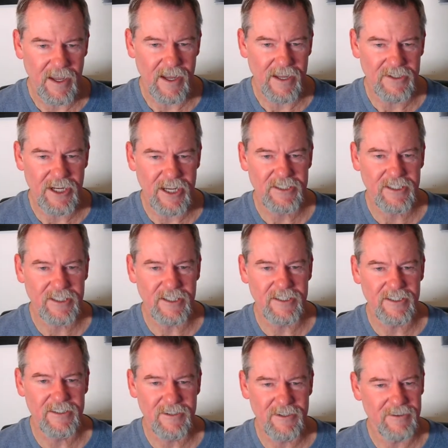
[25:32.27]
Jessica,
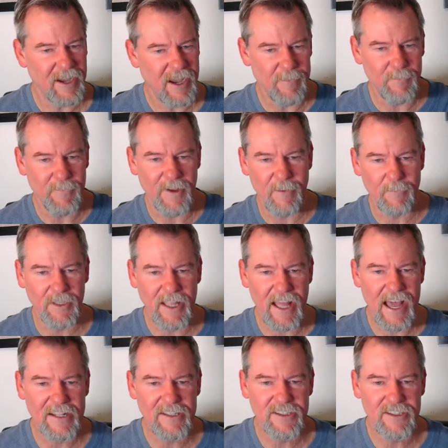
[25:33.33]
I'm glad.